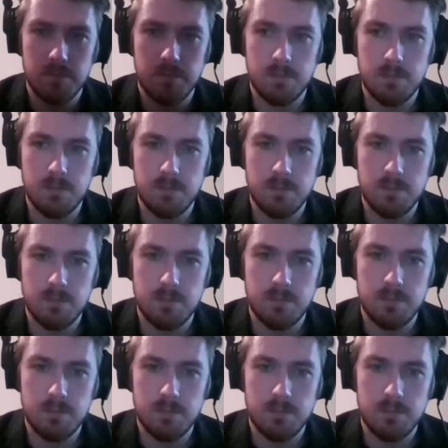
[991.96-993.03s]

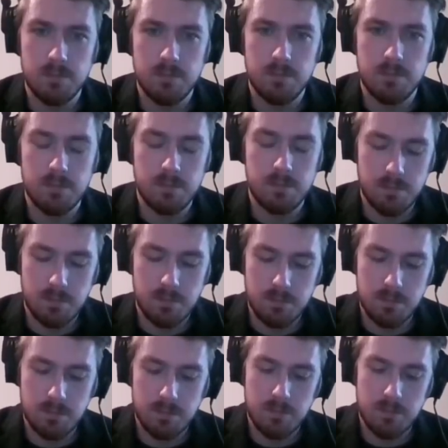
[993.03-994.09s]

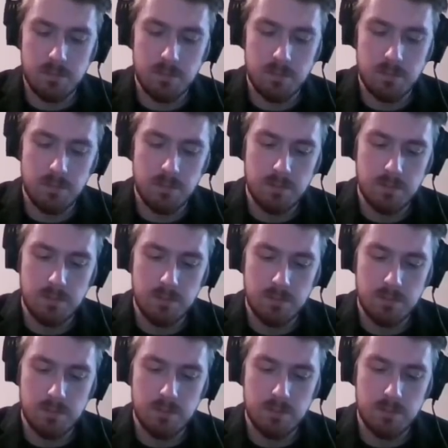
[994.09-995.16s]

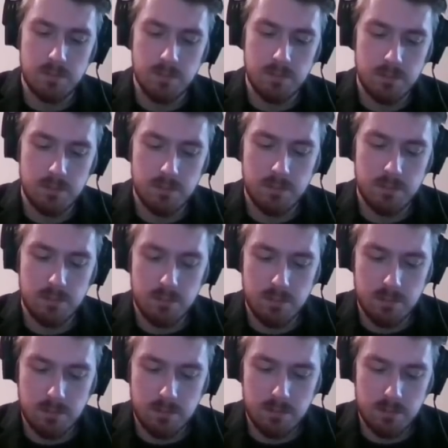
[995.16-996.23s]

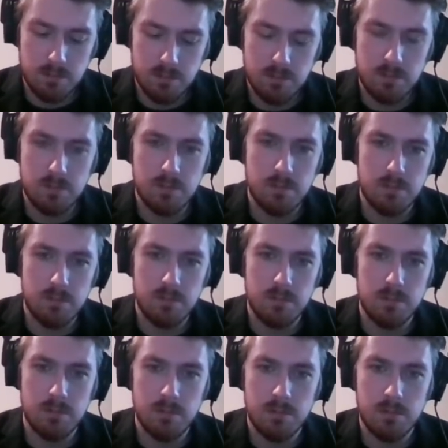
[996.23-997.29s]

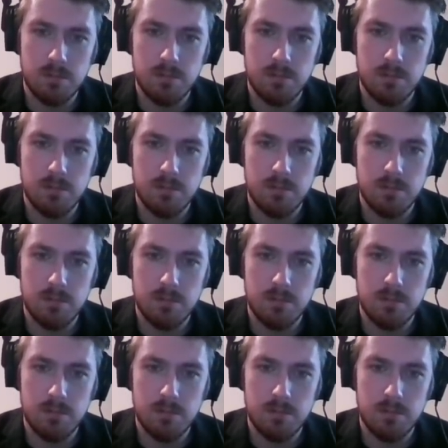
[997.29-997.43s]
The person shown says nothing.